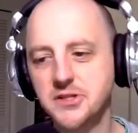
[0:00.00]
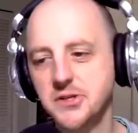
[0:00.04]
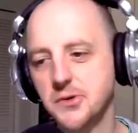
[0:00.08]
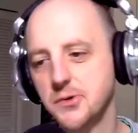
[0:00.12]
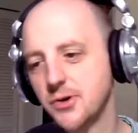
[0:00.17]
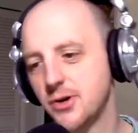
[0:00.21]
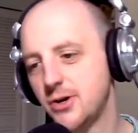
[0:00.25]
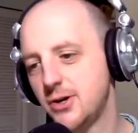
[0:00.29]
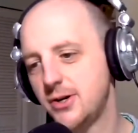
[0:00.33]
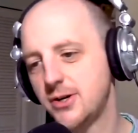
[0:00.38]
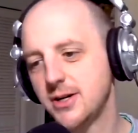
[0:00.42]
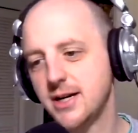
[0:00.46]
So
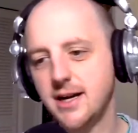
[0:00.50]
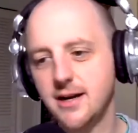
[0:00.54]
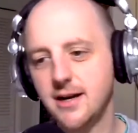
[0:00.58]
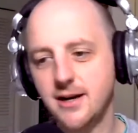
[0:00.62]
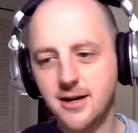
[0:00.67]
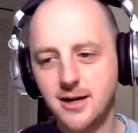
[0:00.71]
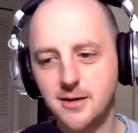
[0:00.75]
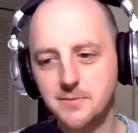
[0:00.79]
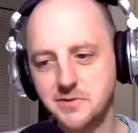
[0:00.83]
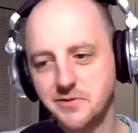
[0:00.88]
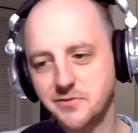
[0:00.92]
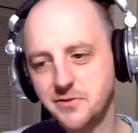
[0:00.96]
it all kind of
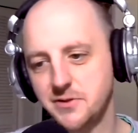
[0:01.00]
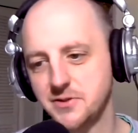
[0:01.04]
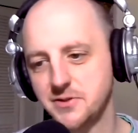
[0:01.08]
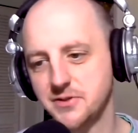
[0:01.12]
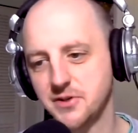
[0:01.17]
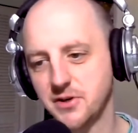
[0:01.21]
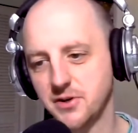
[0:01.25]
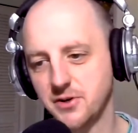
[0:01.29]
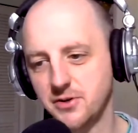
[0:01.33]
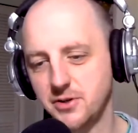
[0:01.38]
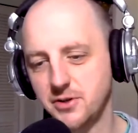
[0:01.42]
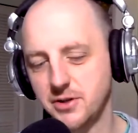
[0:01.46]
comes full
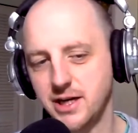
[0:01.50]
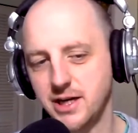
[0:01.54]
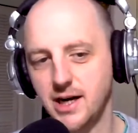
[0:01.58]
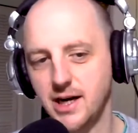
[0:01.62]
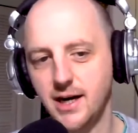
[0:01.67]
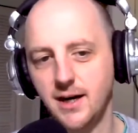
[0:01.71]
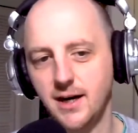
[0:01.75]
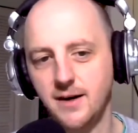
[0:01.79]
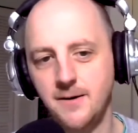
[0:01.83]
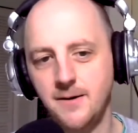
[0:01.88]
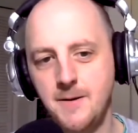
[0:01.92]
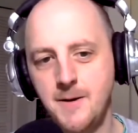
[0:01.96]
circle
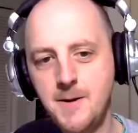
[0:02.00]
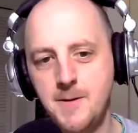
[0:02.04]
here